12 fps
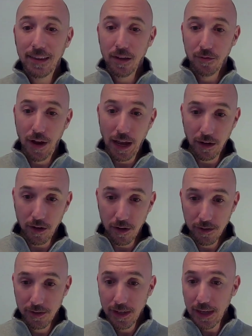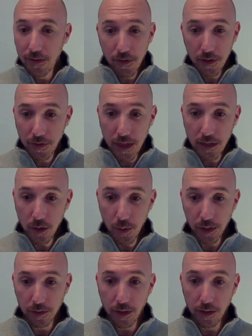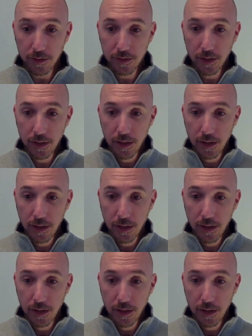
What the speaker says: the records, even if they do exist.